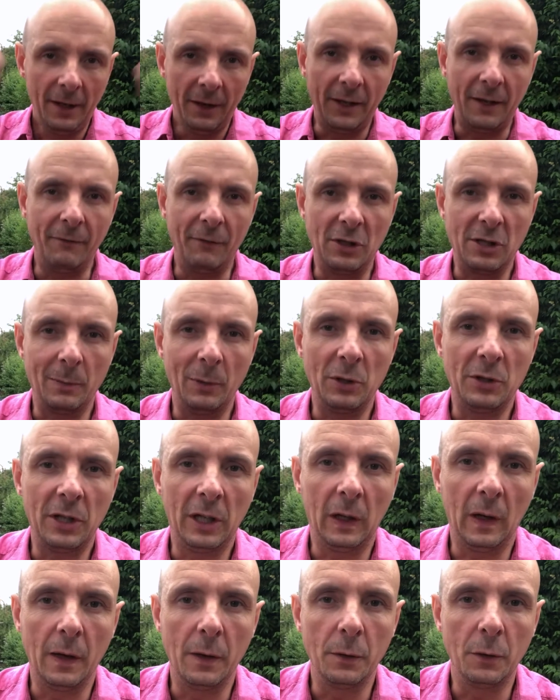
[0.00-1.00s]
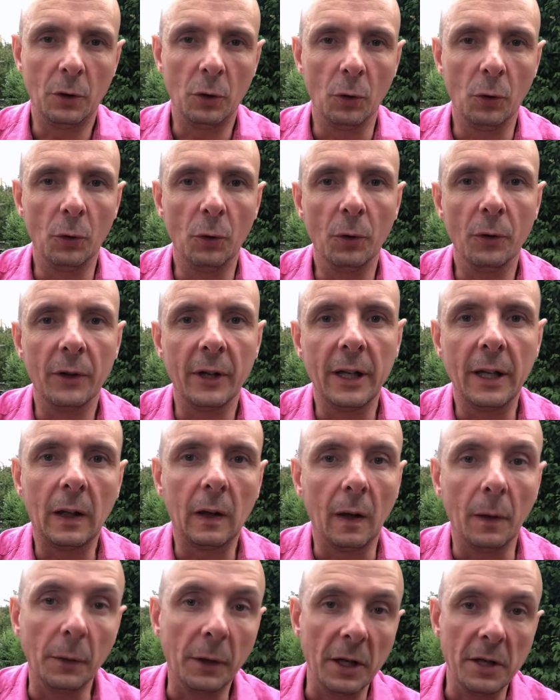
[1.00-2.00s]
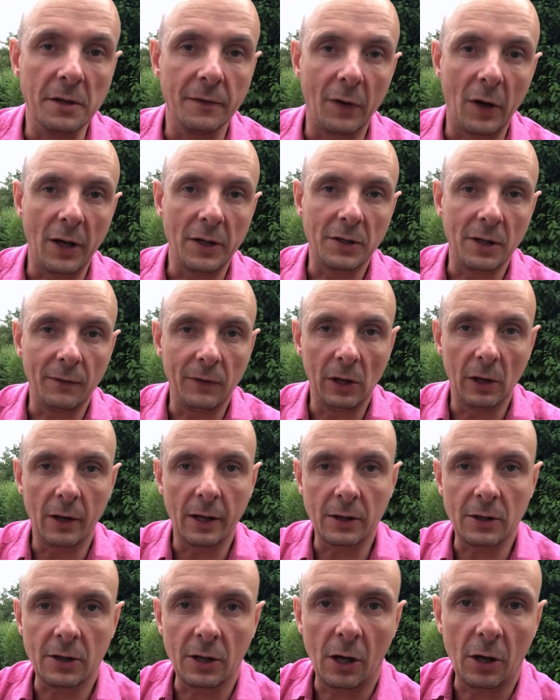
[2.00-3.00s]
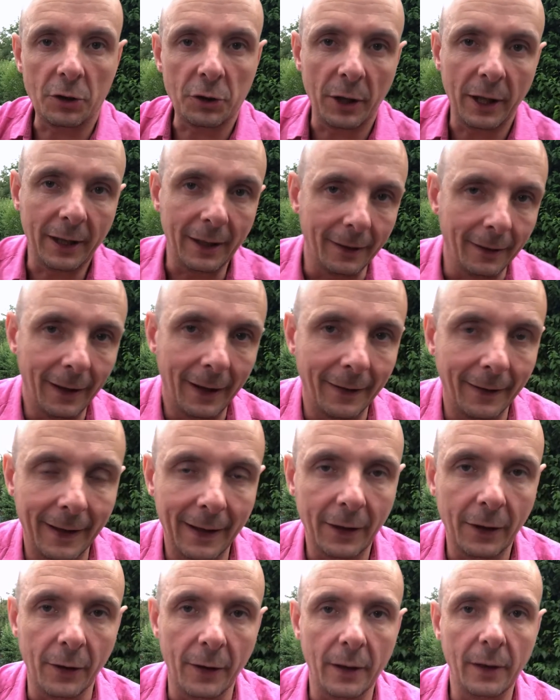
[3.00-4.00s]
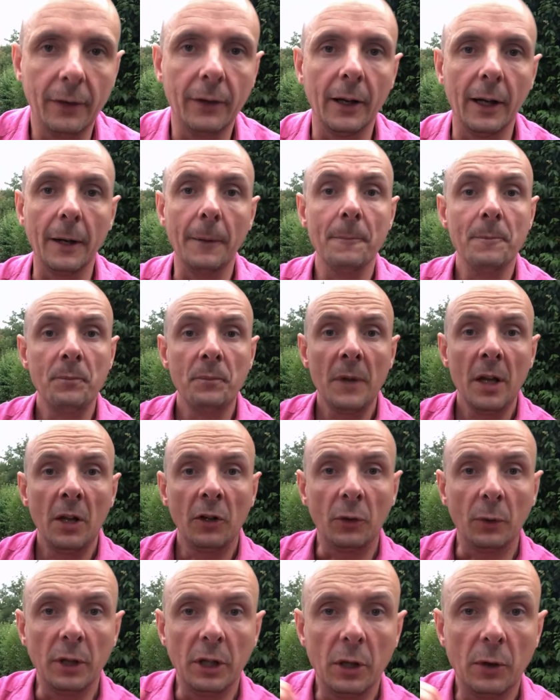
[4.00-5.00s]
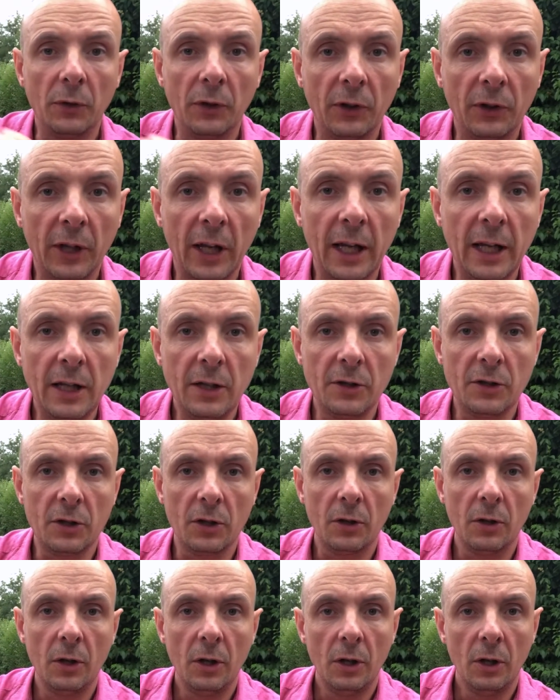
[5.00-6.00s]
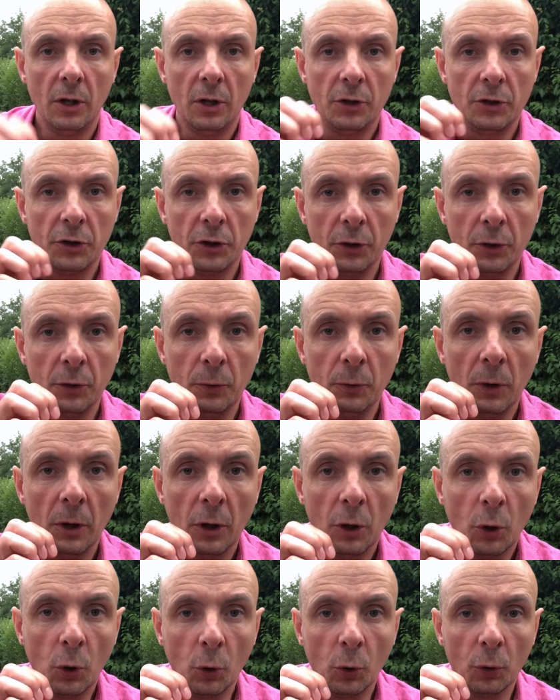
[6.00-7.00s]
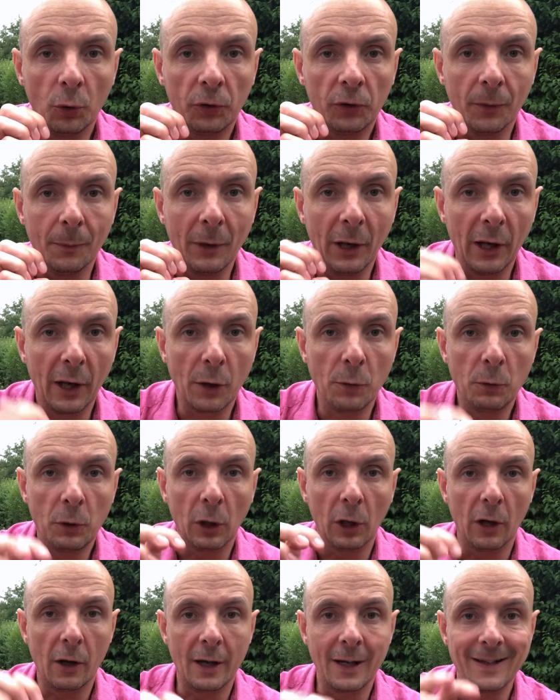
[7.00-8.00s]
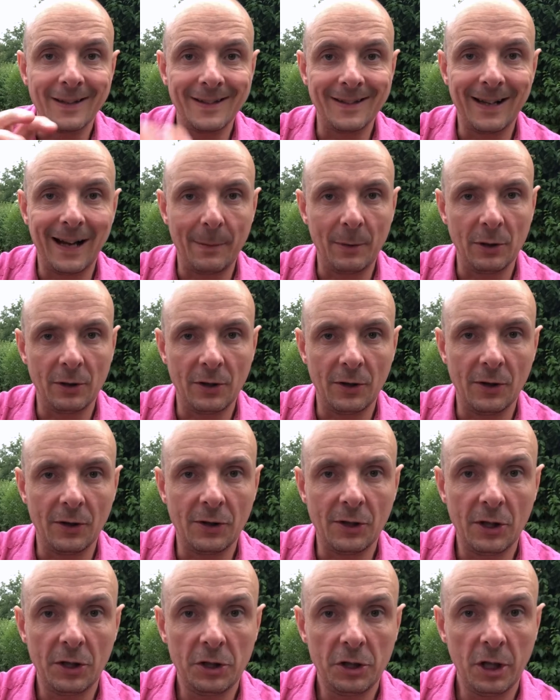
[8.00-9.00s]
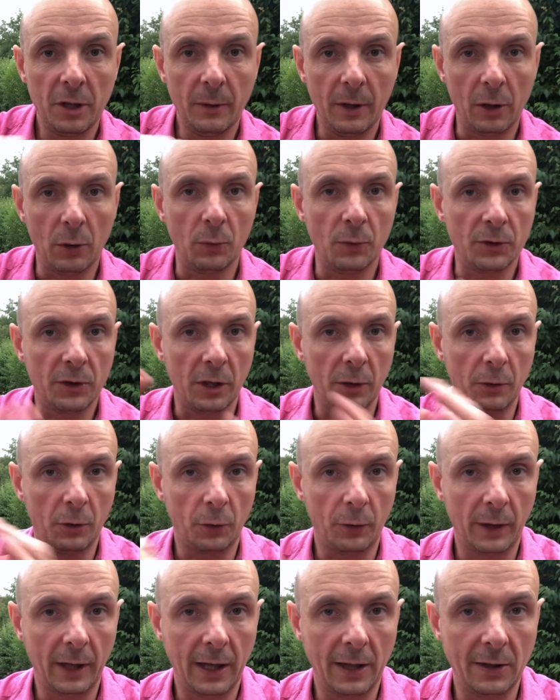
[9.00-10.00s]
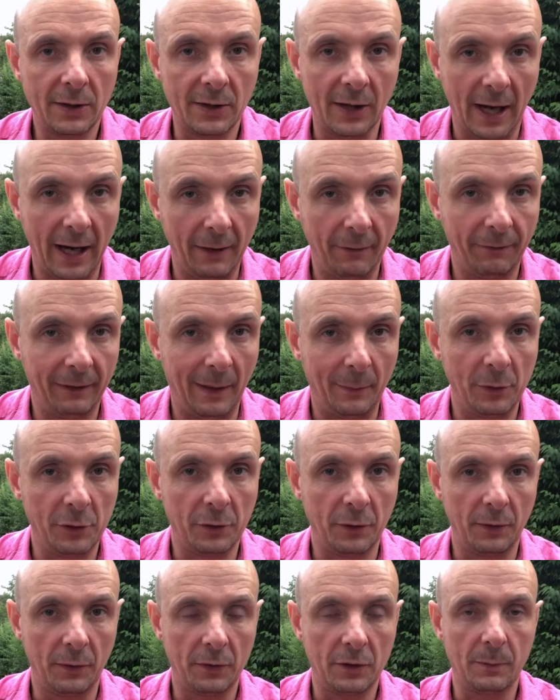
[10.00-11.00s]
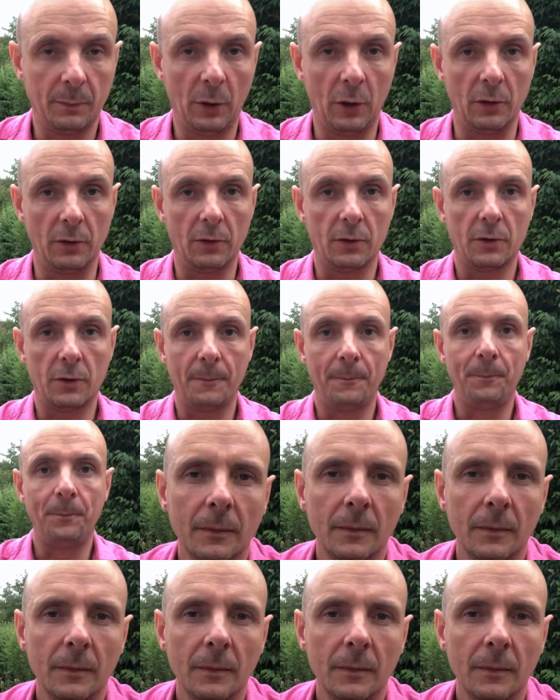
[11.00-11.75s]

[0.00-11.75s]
invisibility cloak or the cloaking device, if you like, Star Trek and that kind of thing. So it uses heat to cause some localized damage to the tissue and also creates that inflammatory response.